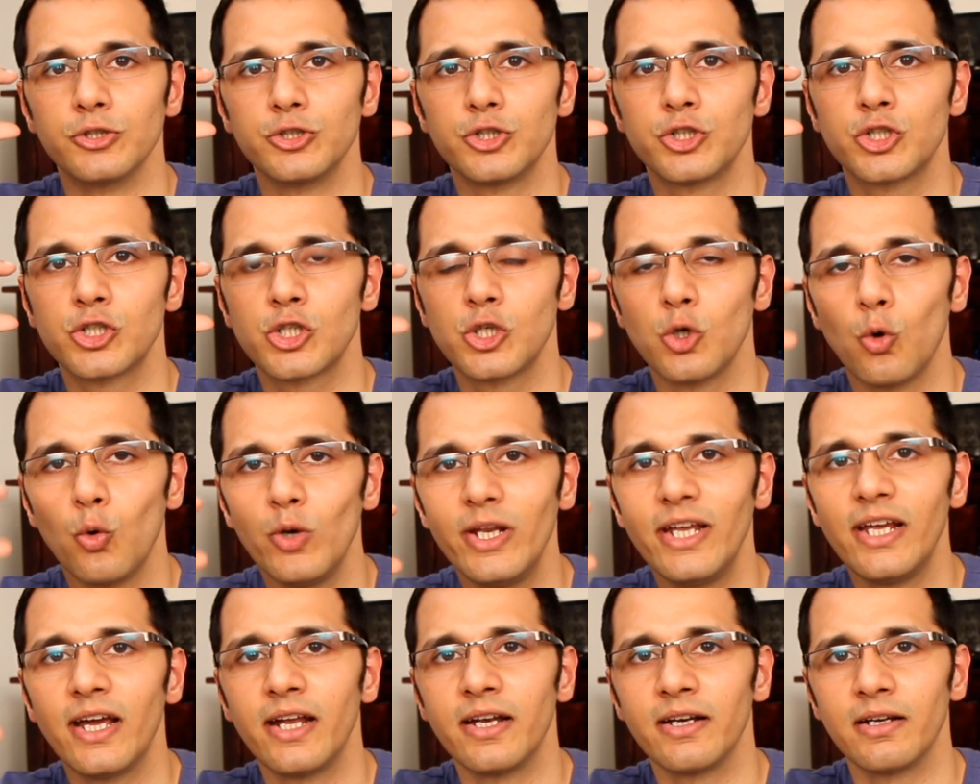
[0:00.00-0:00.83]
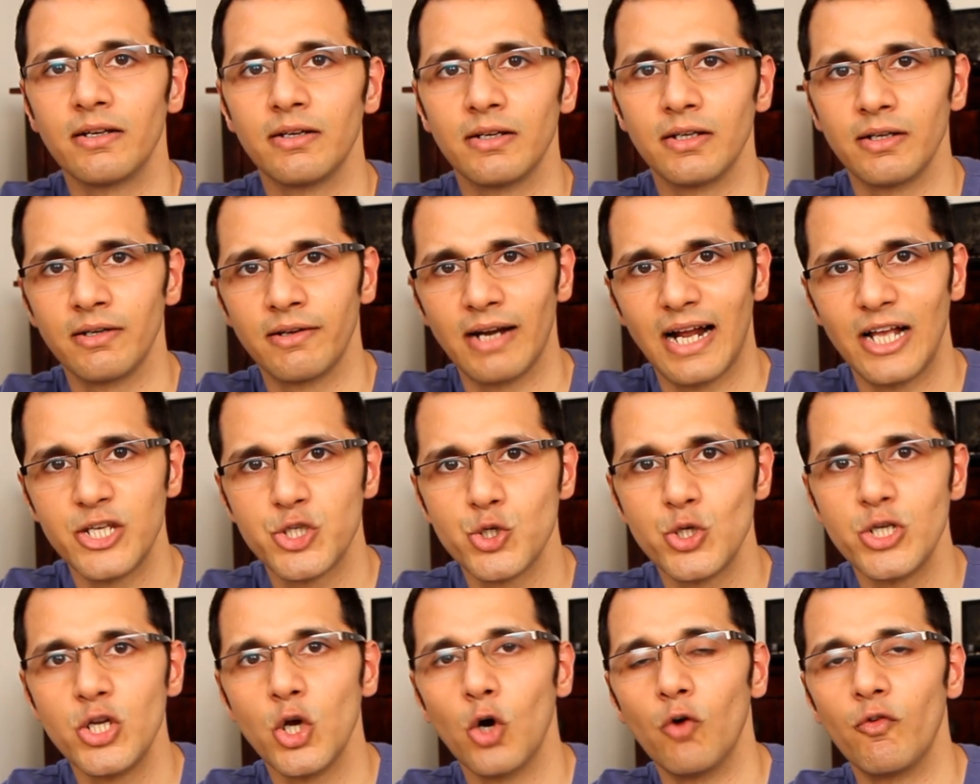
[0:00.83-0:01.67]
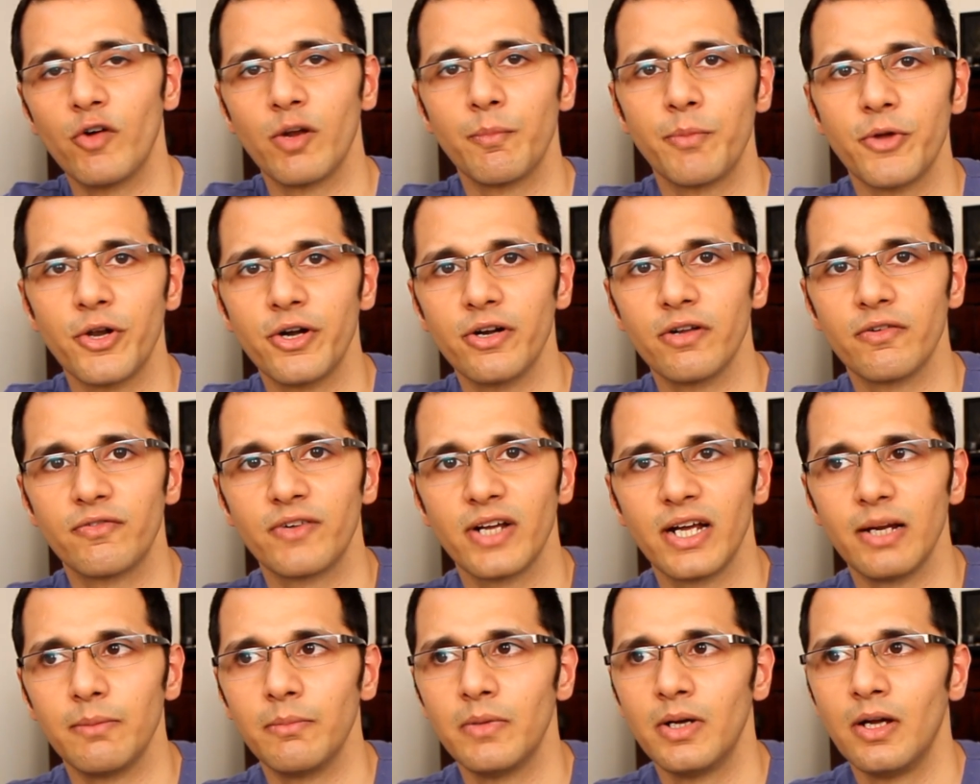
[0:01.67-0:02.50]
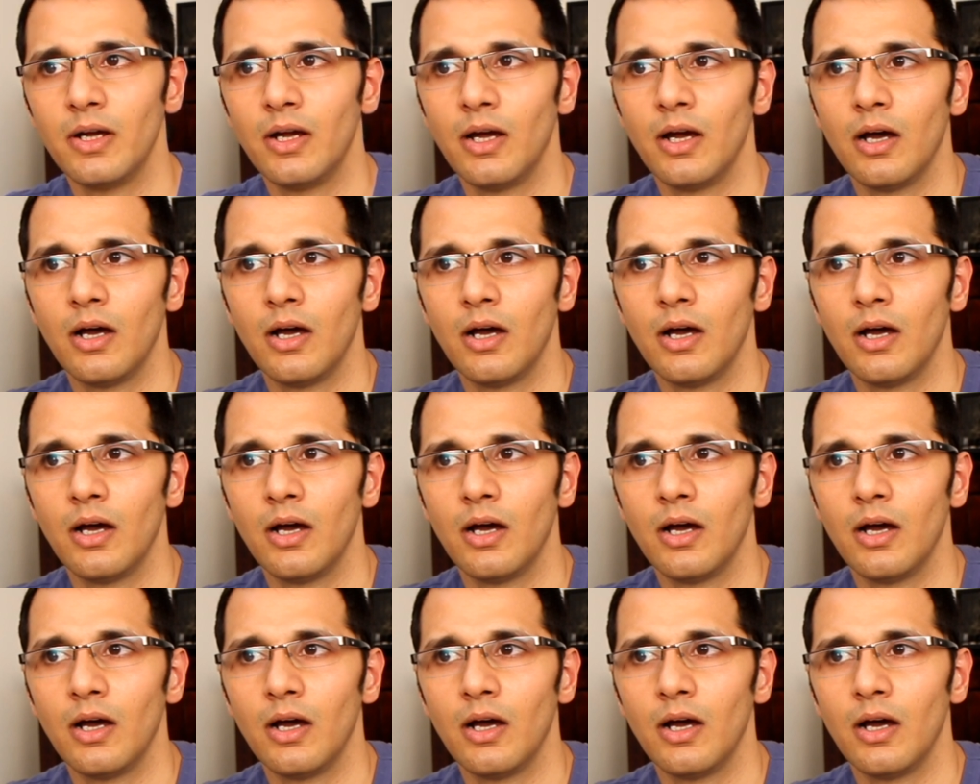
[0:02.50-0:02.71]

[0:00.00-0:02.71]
slowly and gradually over a period of time.